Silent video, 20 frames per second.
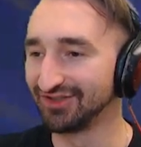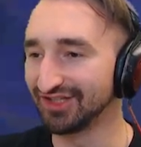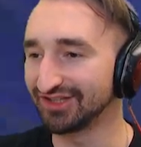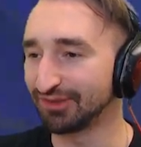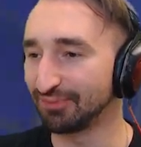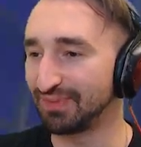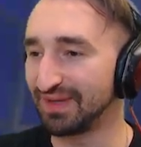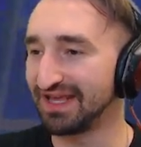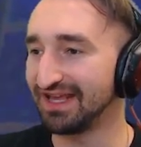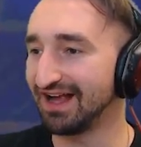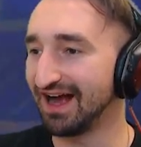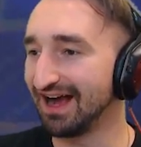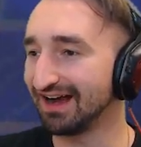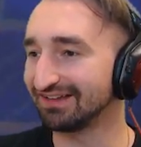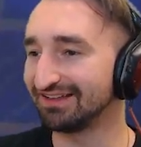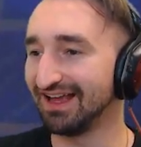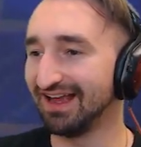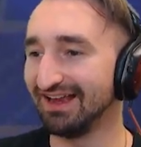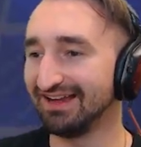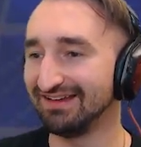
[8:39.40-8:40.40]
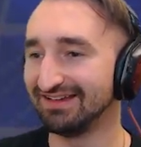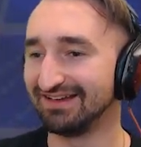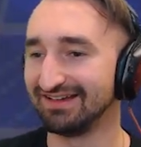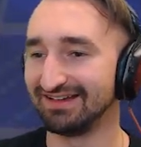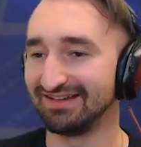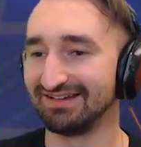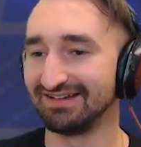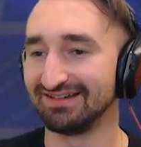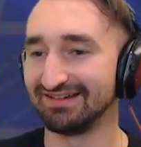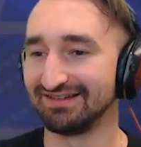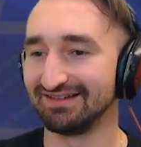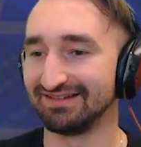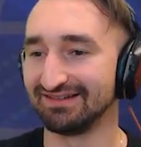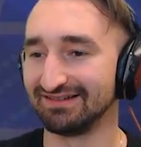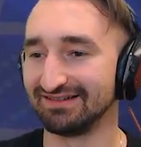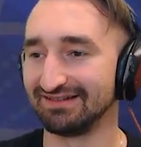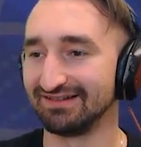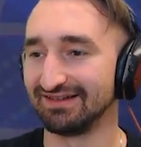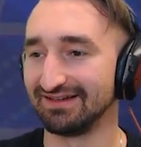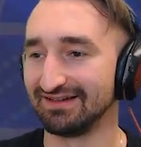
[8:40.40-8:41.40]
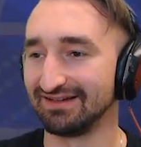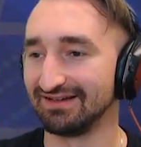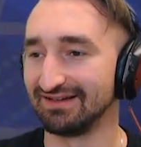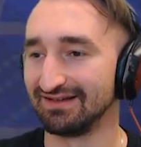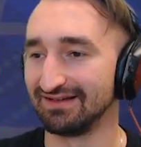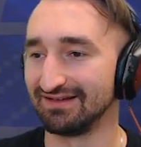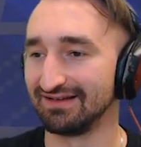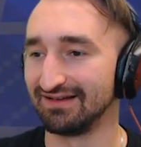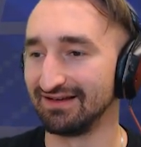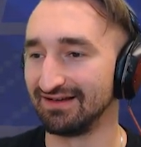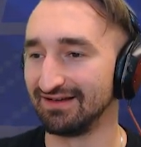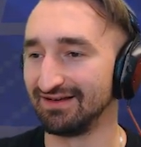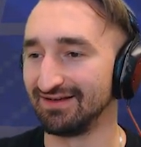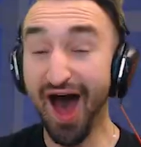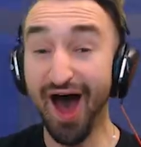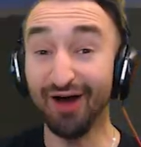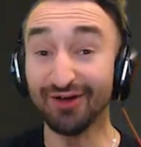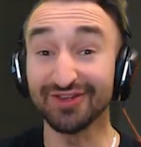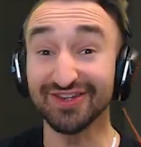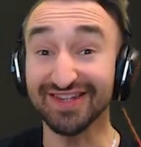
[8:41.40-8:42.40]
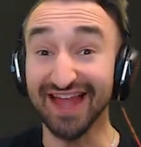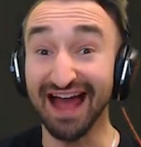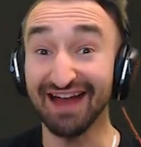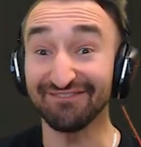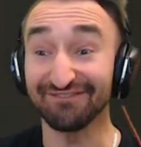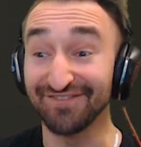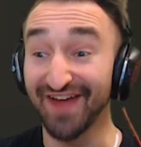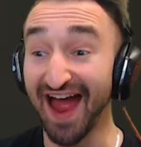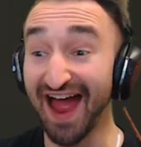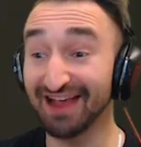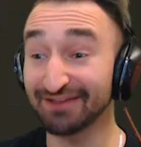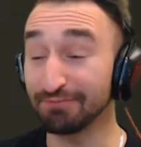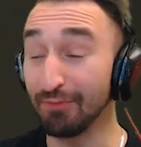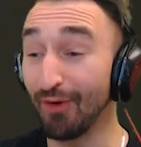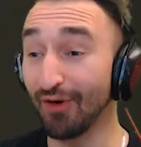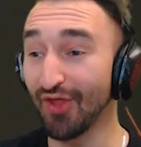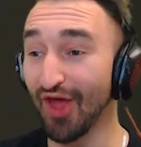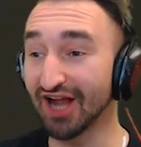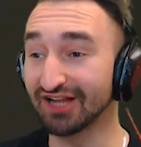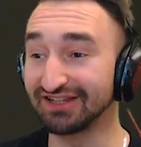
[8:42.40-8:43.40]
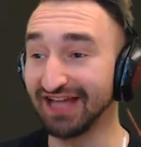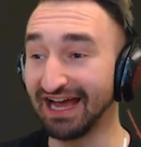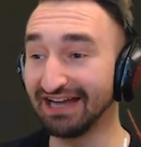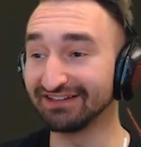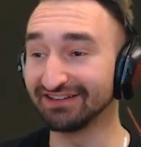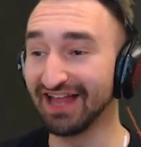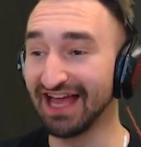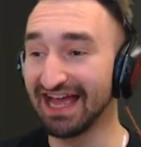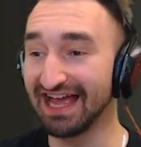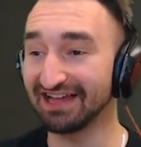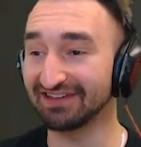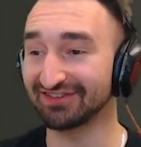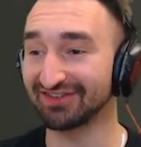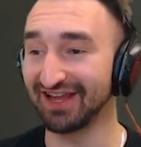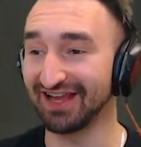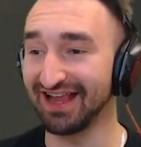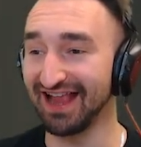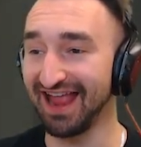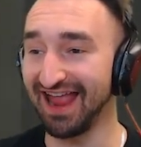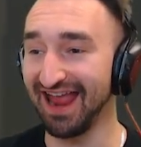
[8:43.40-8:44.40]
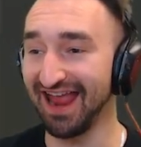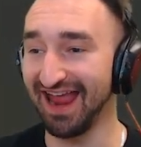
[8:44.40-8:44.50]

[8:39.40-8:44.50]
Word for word: Do you like the peacock den? I do. Oh, Steadfast, more like dead last. You